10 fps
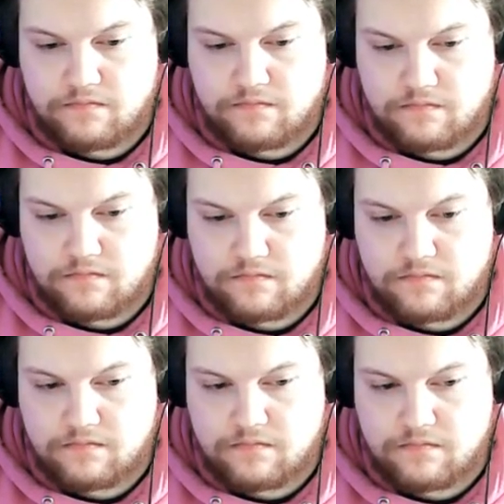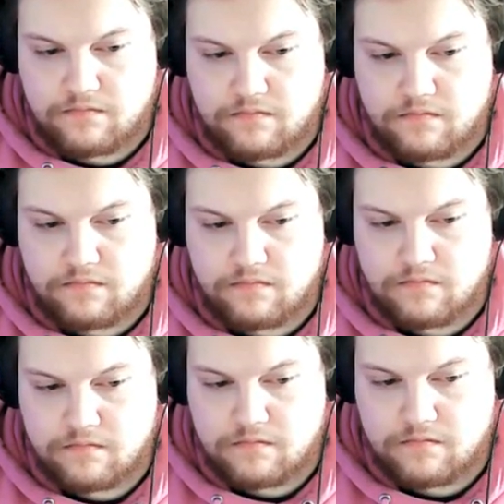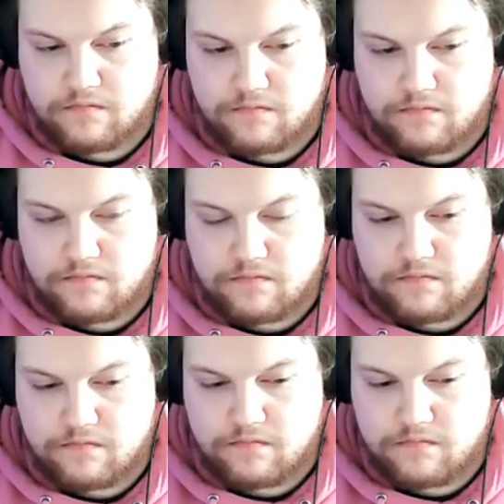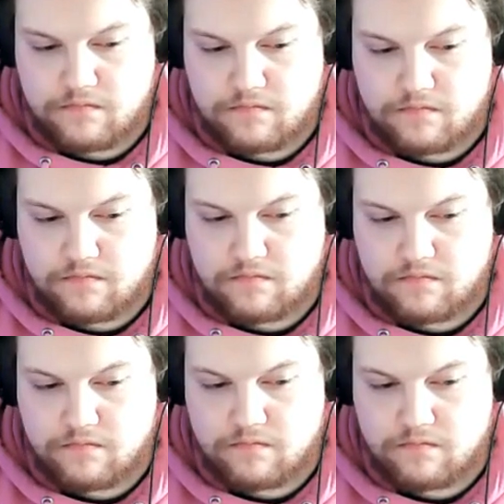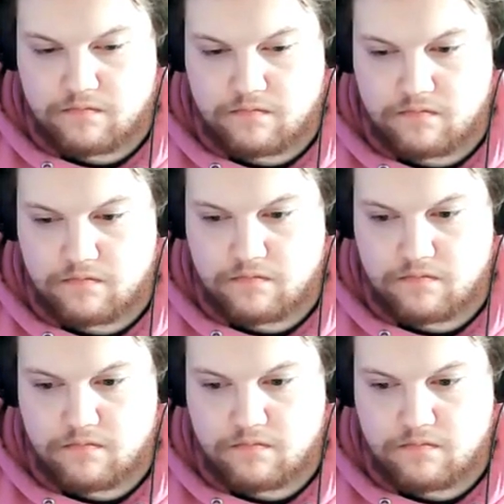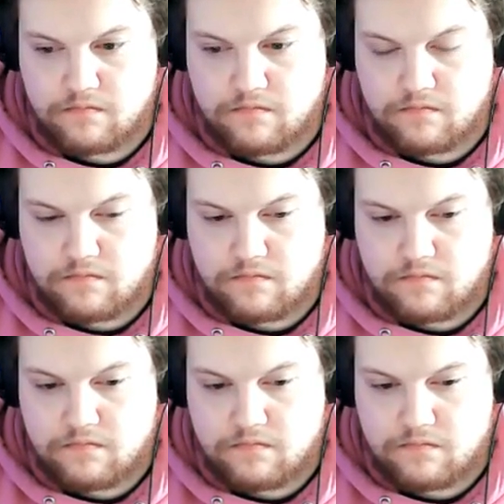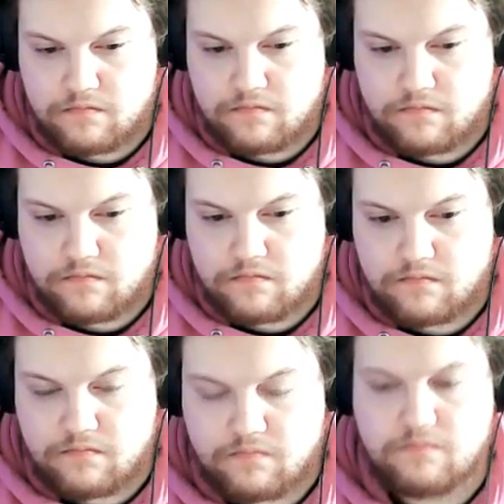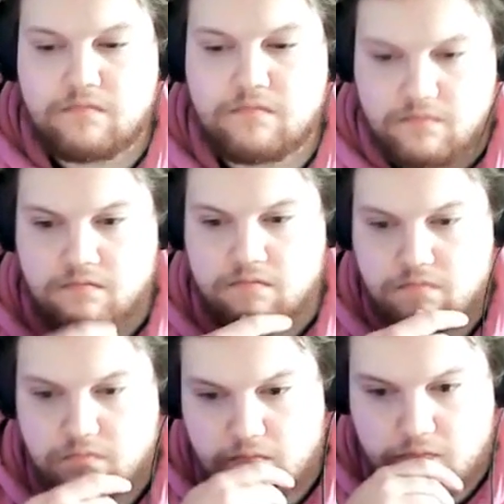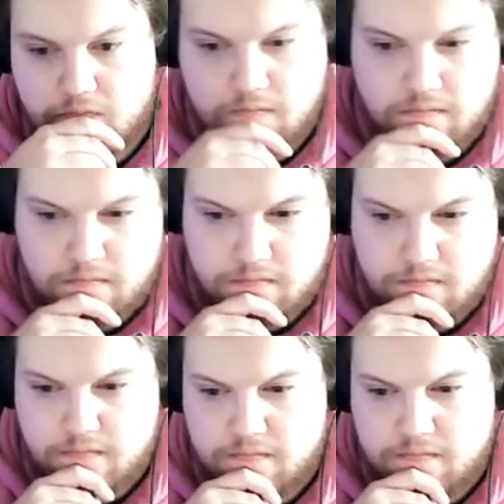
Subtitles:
No words are spoken by the person on screen.